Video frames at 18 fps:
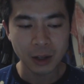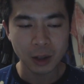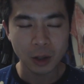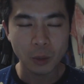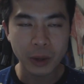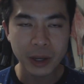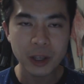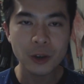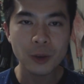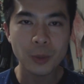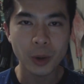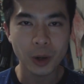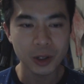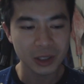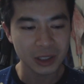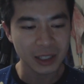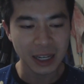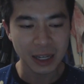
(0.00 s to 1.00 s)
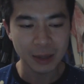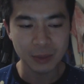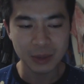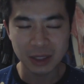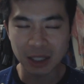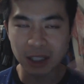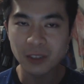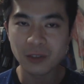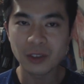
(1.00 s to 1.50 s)
the way you approach the game
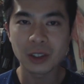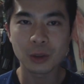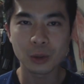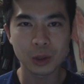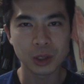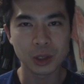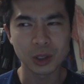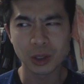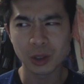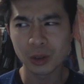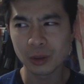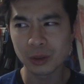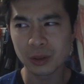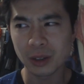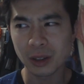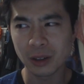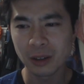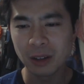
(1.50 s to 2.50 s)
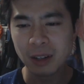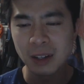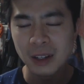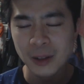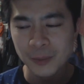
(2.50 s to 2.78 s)
is individual to you. So